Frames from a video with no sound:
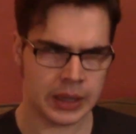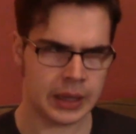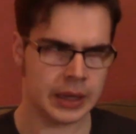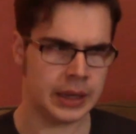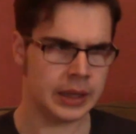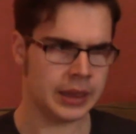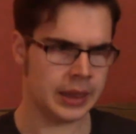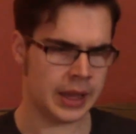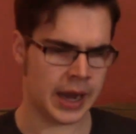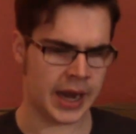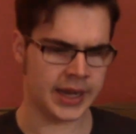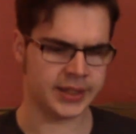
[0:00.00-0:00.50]

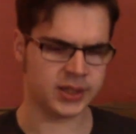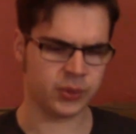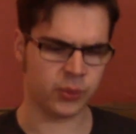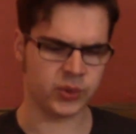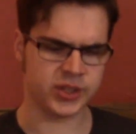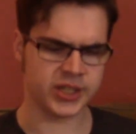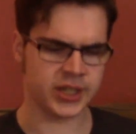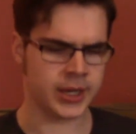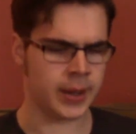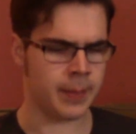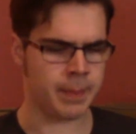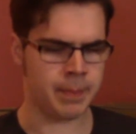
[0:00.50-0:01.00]
Liza was
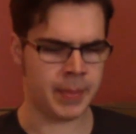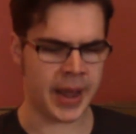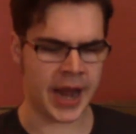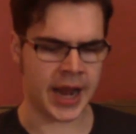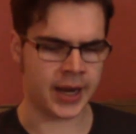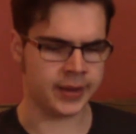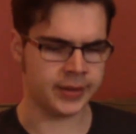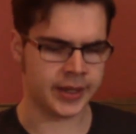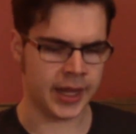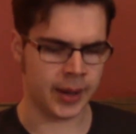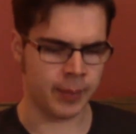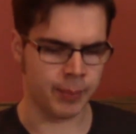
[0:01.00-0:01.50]
in a
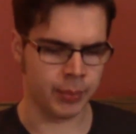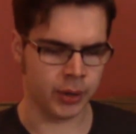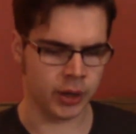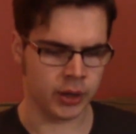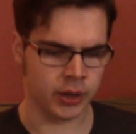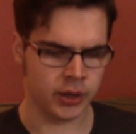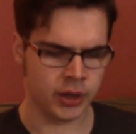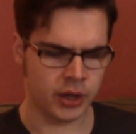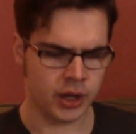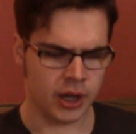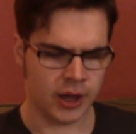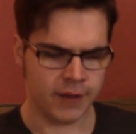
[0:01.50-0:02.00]
bad temper,
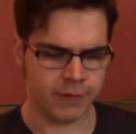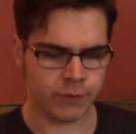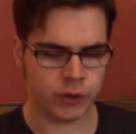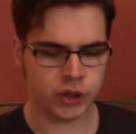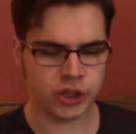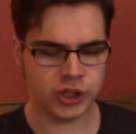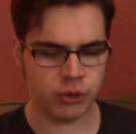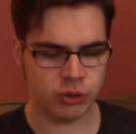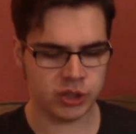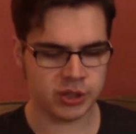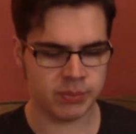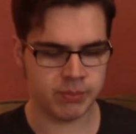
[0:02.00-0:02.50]
for she
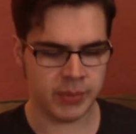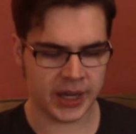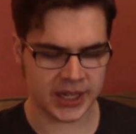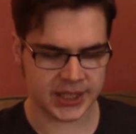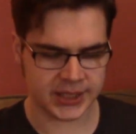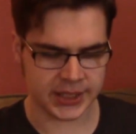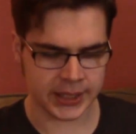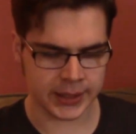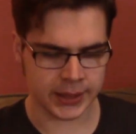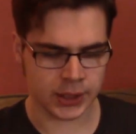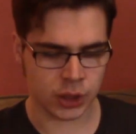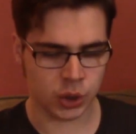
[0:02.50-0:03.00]
was
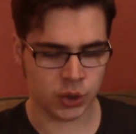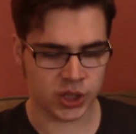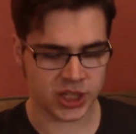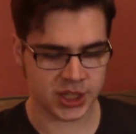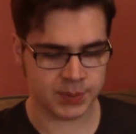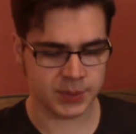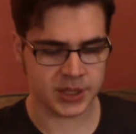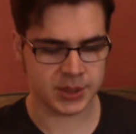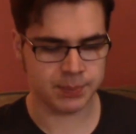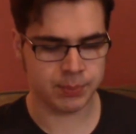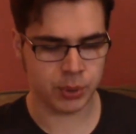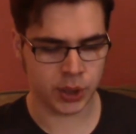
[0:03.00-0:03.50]
mixing the
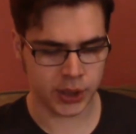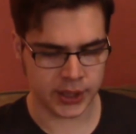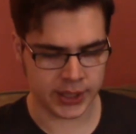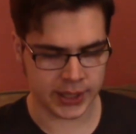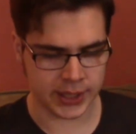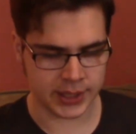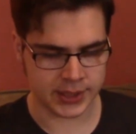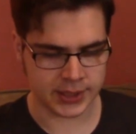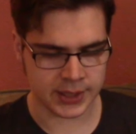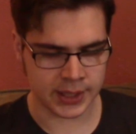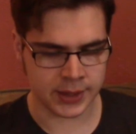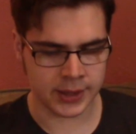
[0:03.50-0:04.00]
Christmas
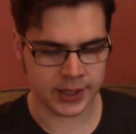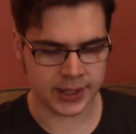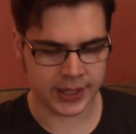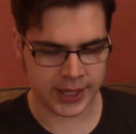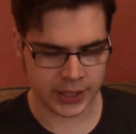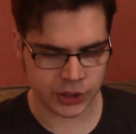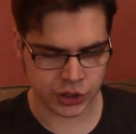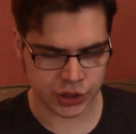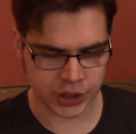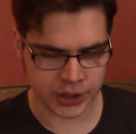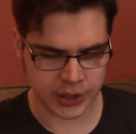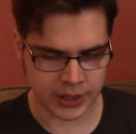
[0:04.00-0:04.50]
puddings in the
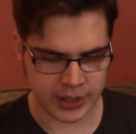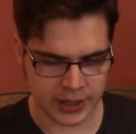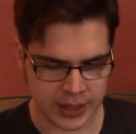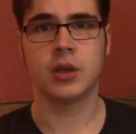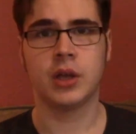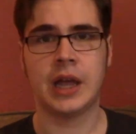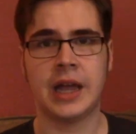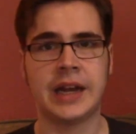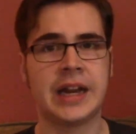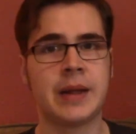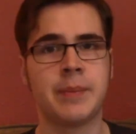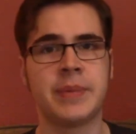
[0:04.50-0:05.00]
kitchen,
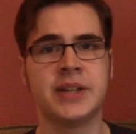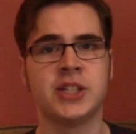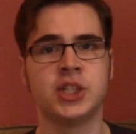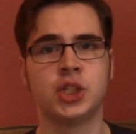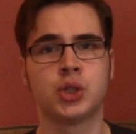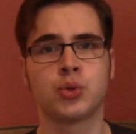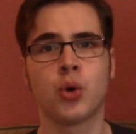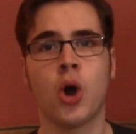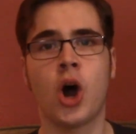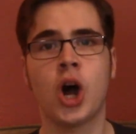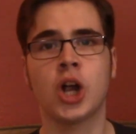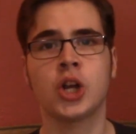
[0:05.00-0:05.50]
and had been
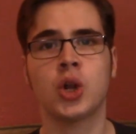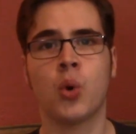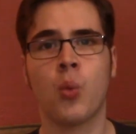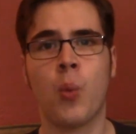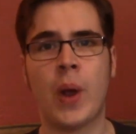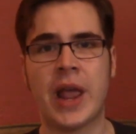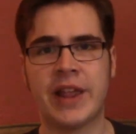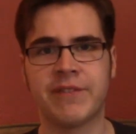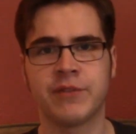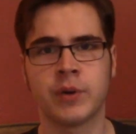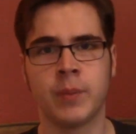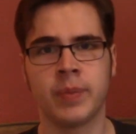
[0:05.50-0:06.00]
drawn
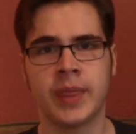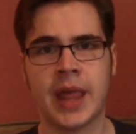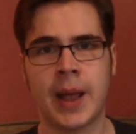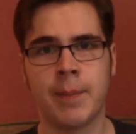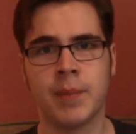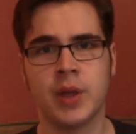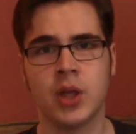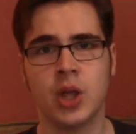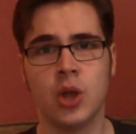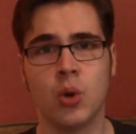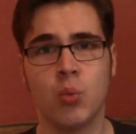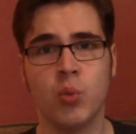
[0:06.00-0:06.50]
away from them,
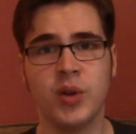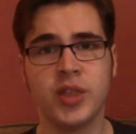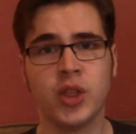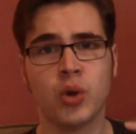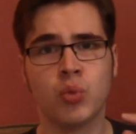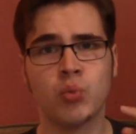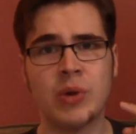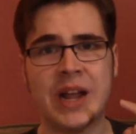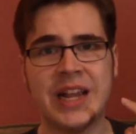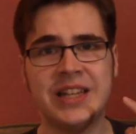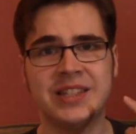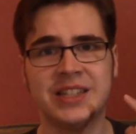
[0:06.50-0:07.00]
with a
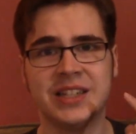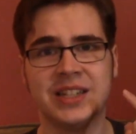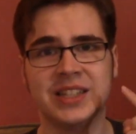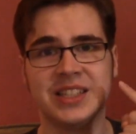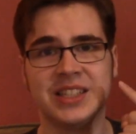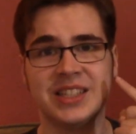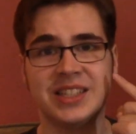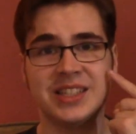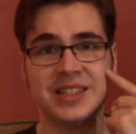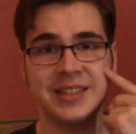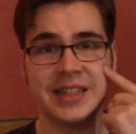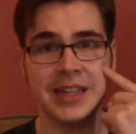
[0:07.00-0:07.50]
raisin
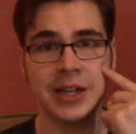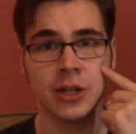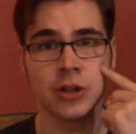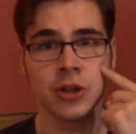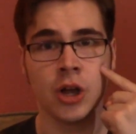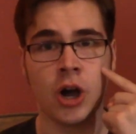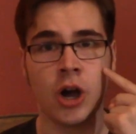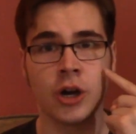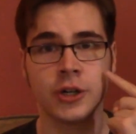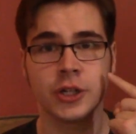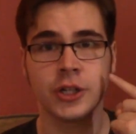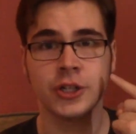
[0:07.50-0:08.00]
still
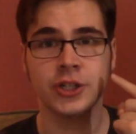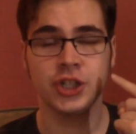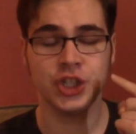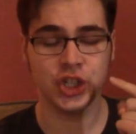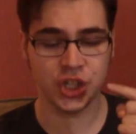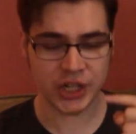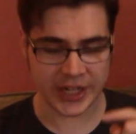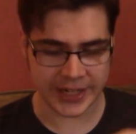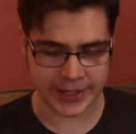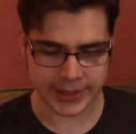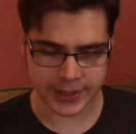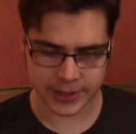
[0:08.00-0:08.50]
on her
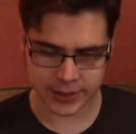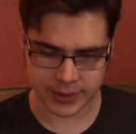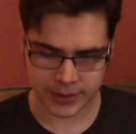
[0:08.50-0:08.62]
cheek,